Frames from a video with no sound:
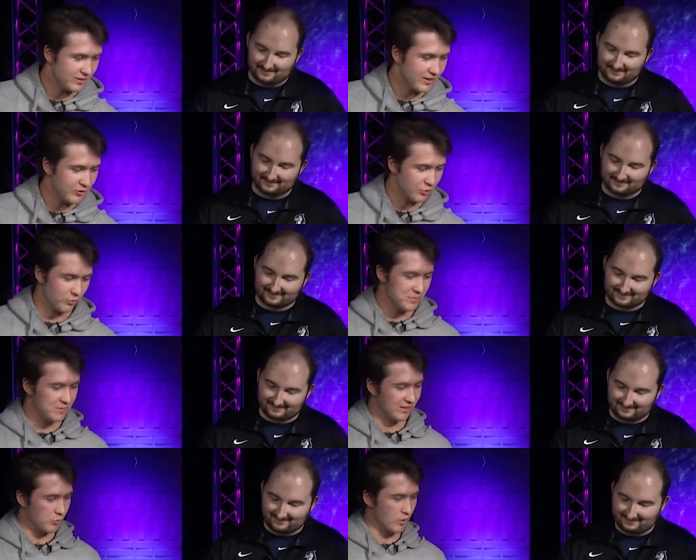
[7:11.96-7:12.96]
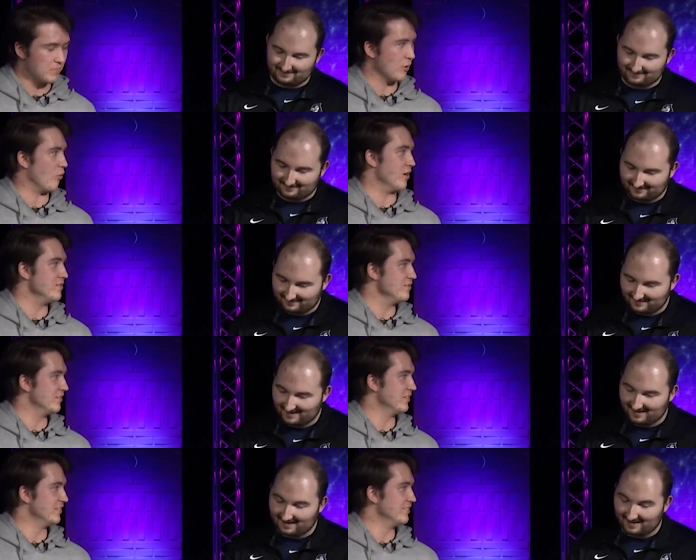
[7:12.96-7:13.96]
Speaker 1: if it's one. Is it one by one?
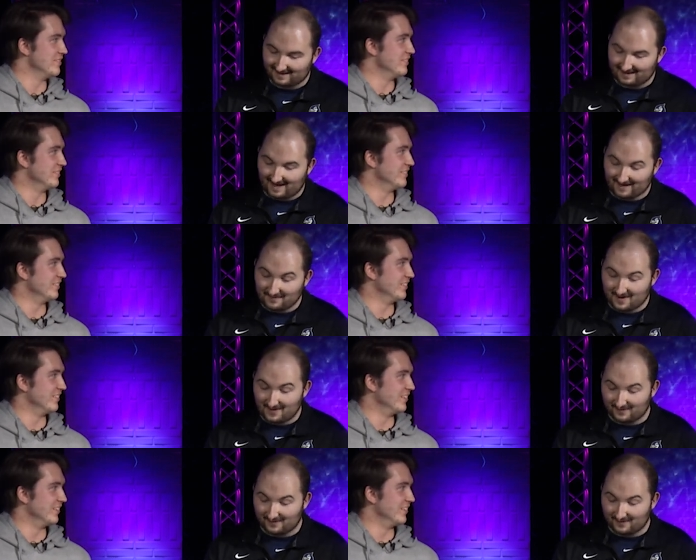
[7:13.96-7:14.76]
I don't know.